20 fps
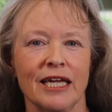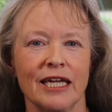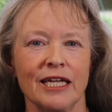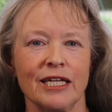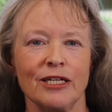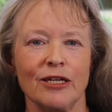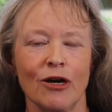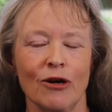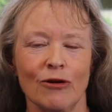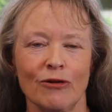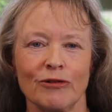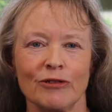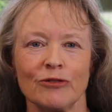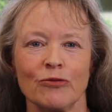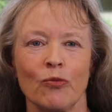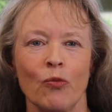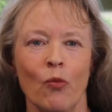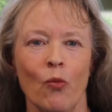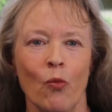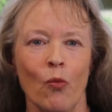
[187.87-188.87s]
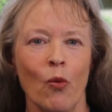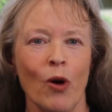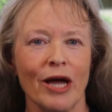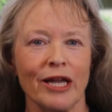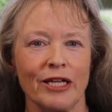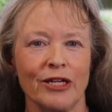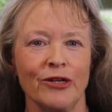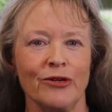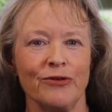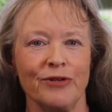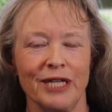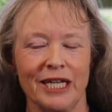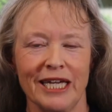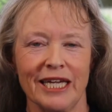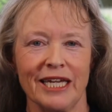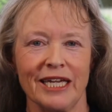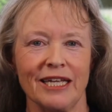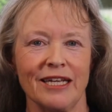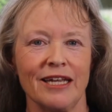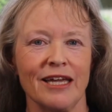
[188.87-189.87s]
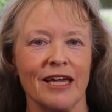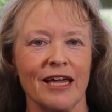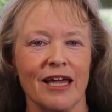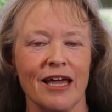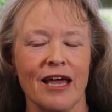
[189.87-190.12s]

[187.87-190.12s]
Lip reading: He knows what you need.